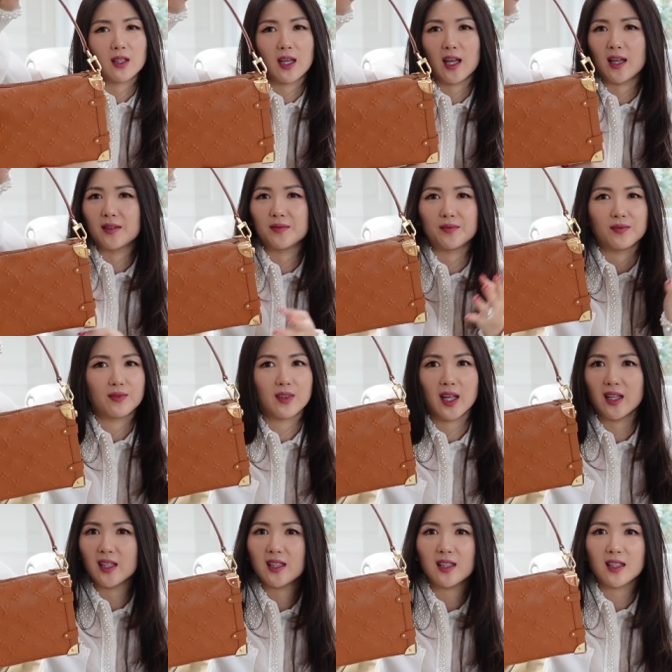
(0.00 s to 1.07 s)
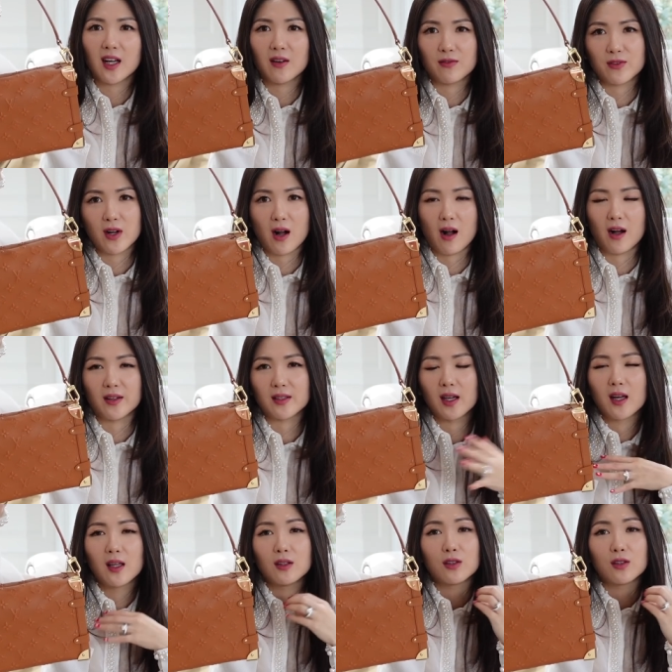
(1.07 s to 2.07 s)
than anything I've got.